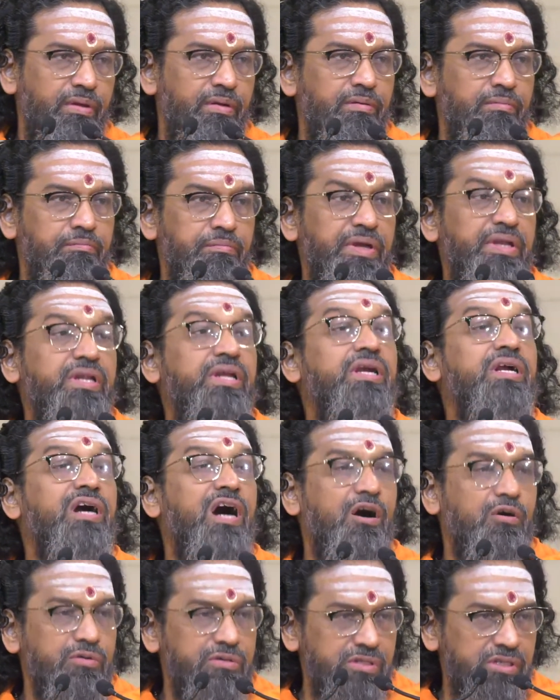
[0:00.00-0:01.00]
Many
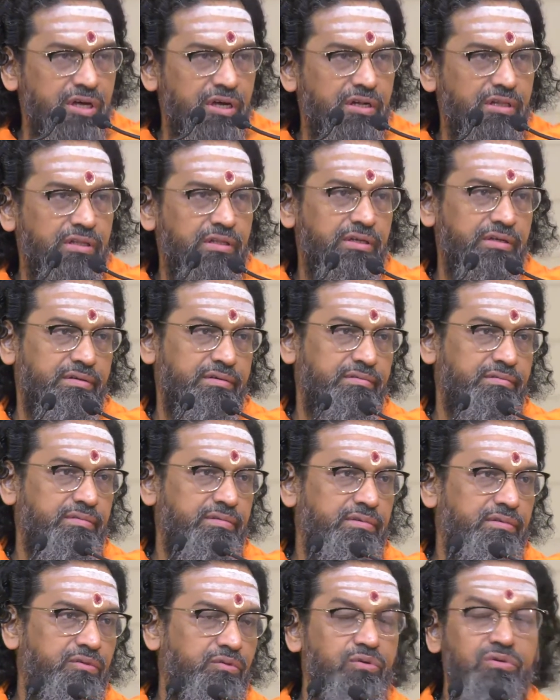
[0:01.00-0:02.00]
cows are there.
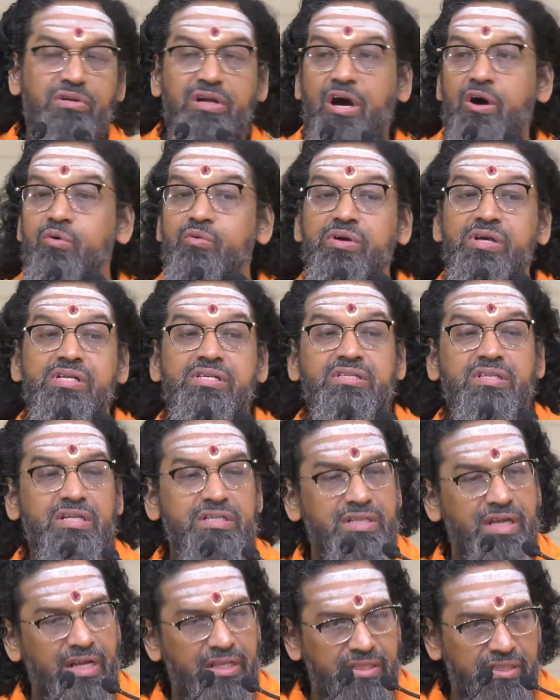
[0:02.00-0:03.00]
So cow has
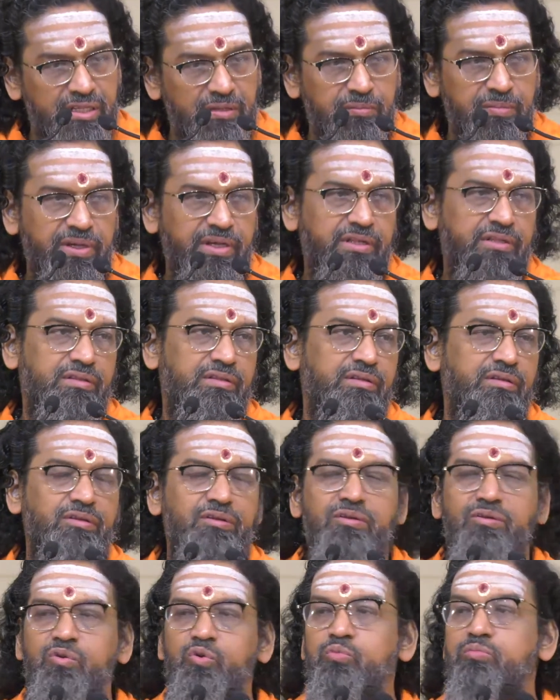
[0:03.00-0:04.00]
sajati bhed.
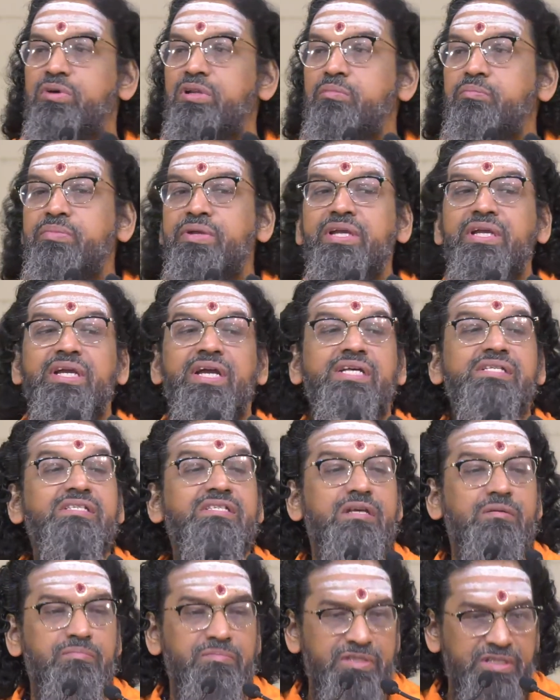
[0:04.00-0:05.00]
Human being
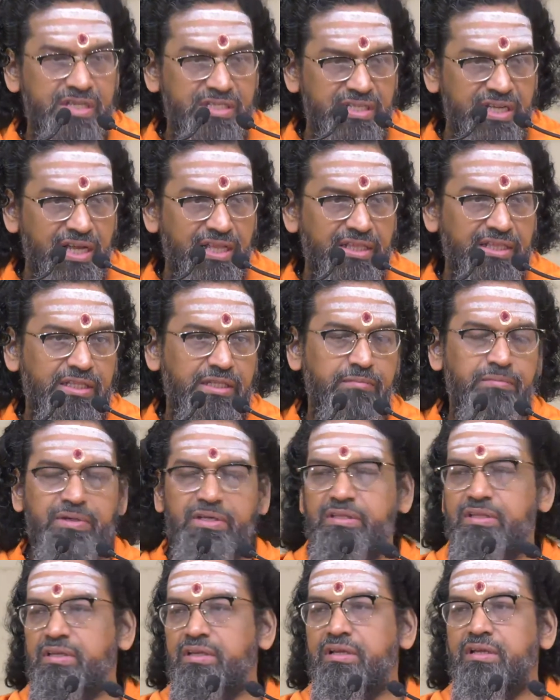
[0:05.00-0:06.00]
has sajati bhed.
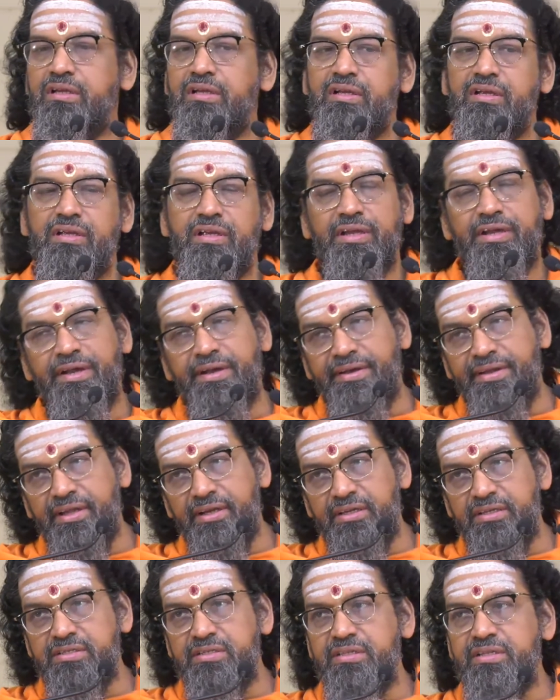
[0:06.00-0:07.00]

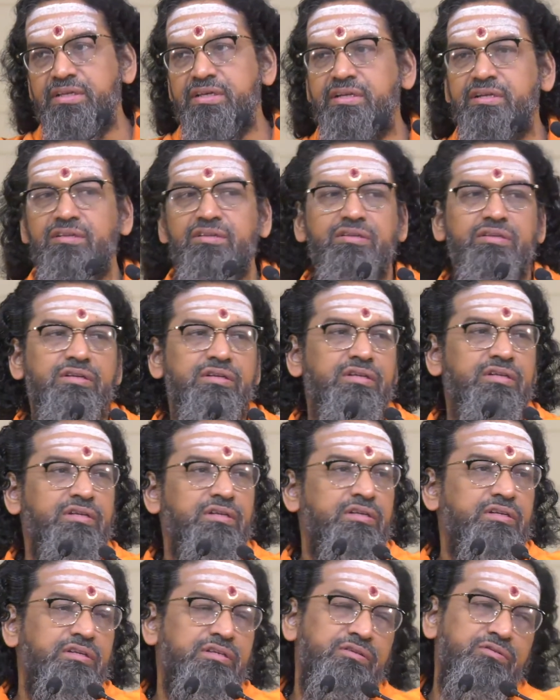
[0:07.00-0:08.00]
Indian is there.
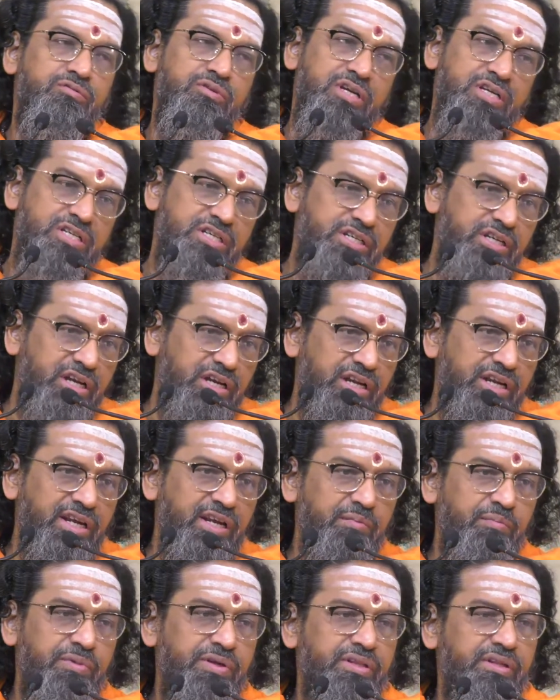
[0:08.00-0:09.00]
So Russian
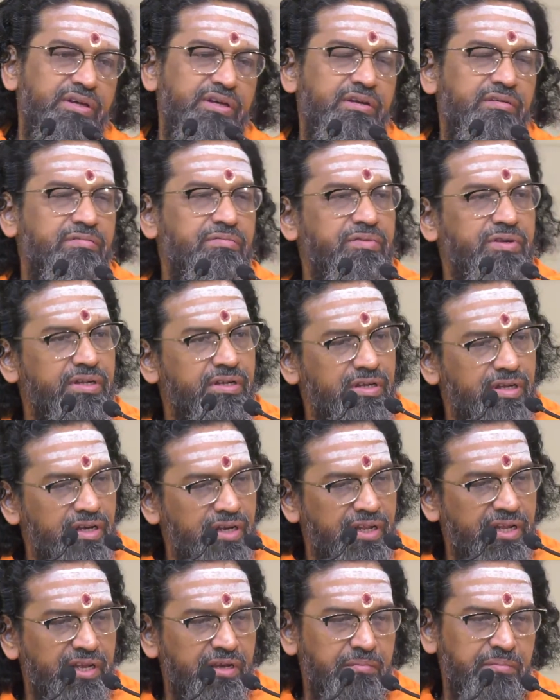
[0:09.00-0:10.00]
can be there, African
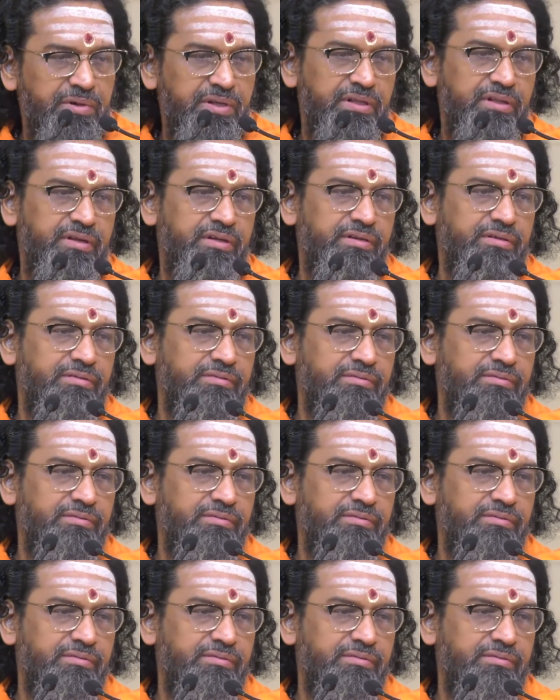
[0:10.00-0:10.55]
can be there.